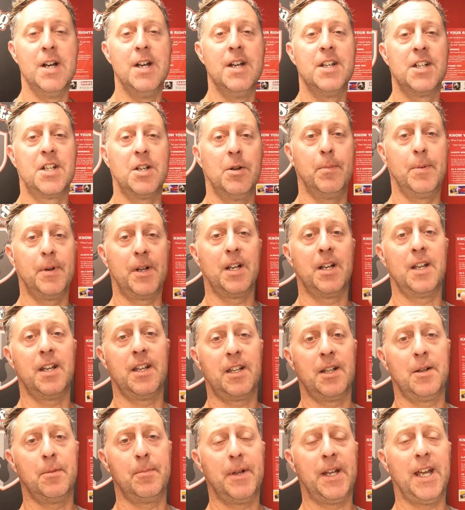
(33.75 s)
So we're going
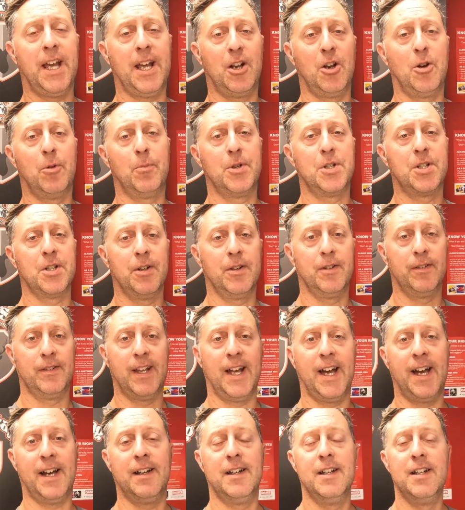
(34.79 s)
to be getting on with doing
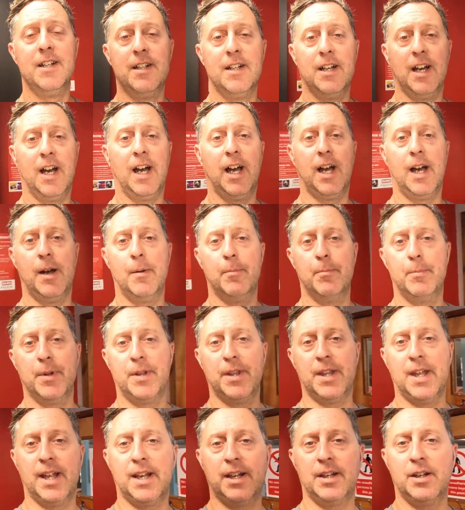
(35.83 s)
that. But
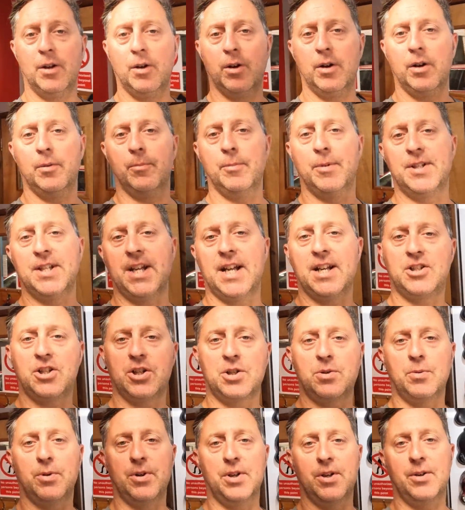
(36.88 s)
then my dad
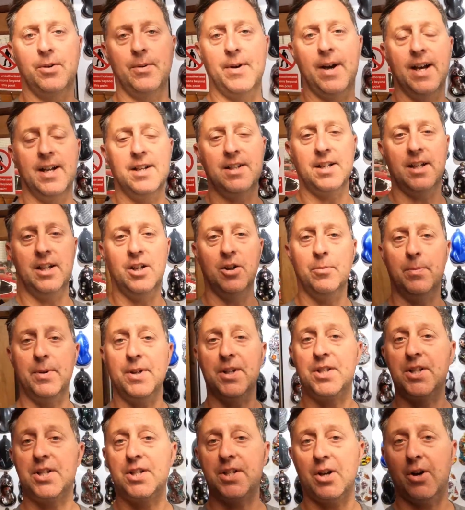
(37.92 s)
just wanted to add a little bit of
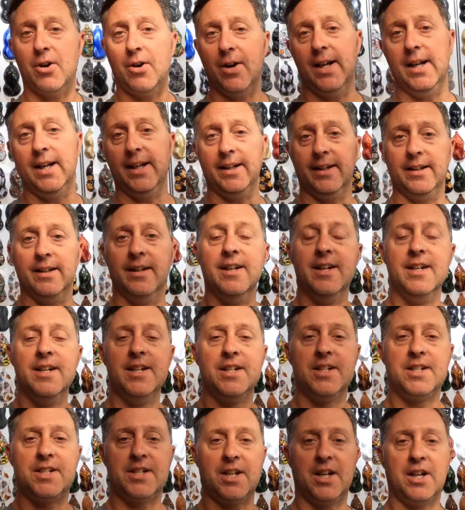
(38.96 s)
styling.
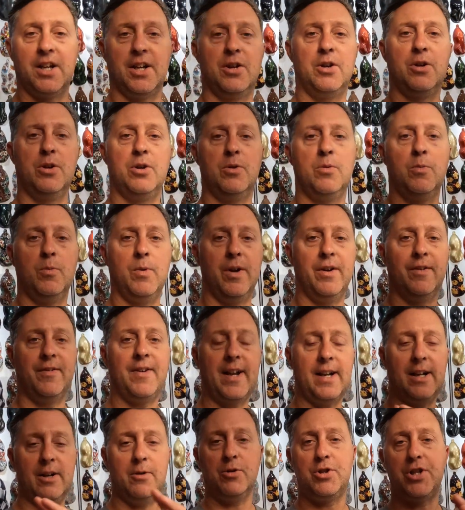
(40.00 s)
So we've
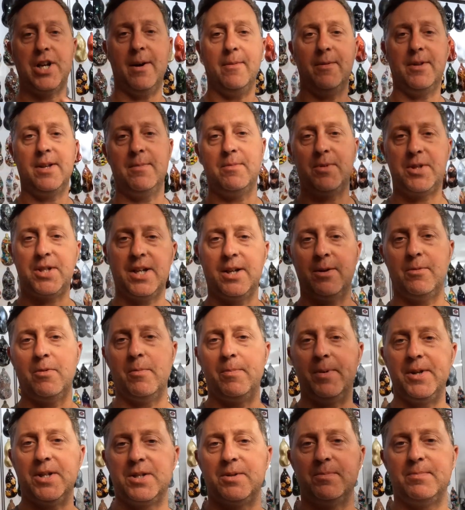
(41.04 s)
had a little chat with him, see what
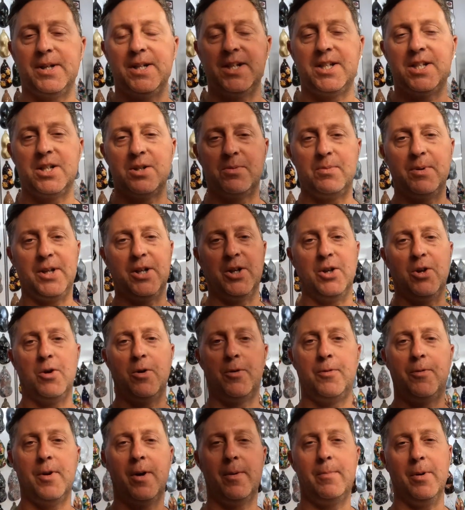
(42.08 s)
bits and pieces we can
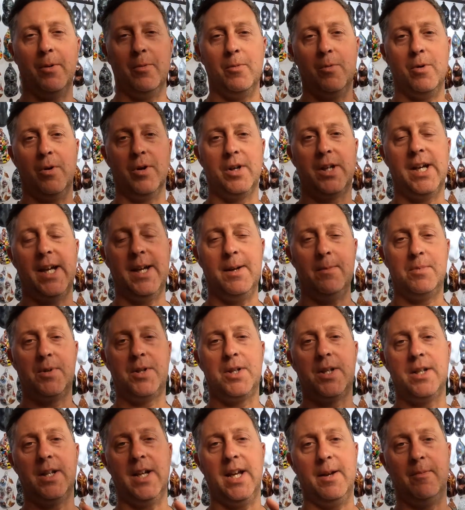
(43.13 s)
offer, but what
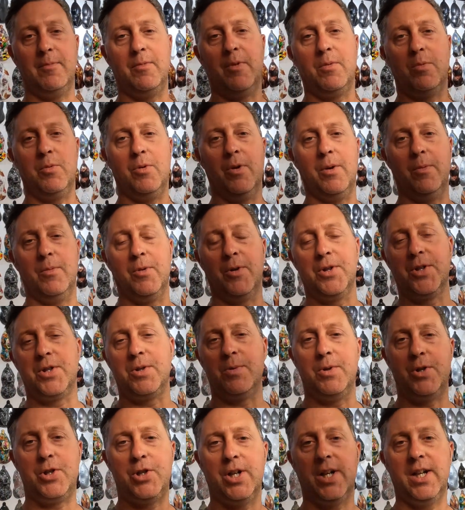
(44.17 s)
keeps in with what he wants to
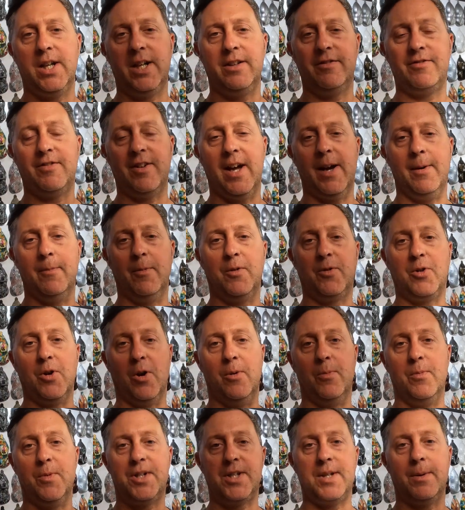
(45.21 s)
achieve. And we've
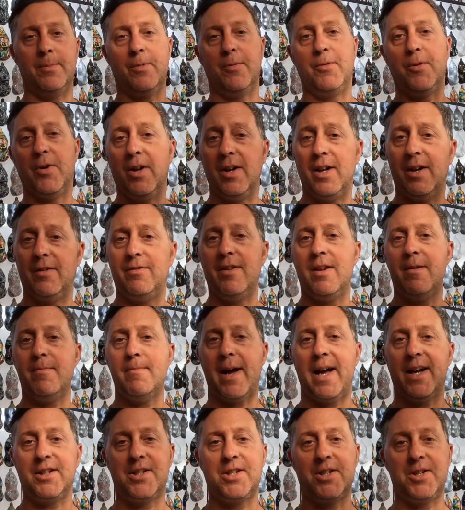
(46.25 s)
gone with some of our lovely
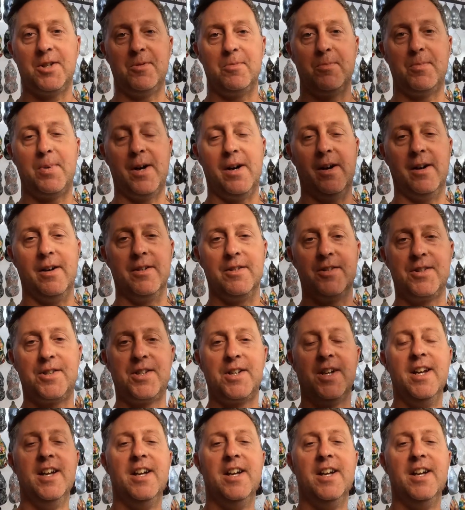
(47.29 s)
Maxton parts.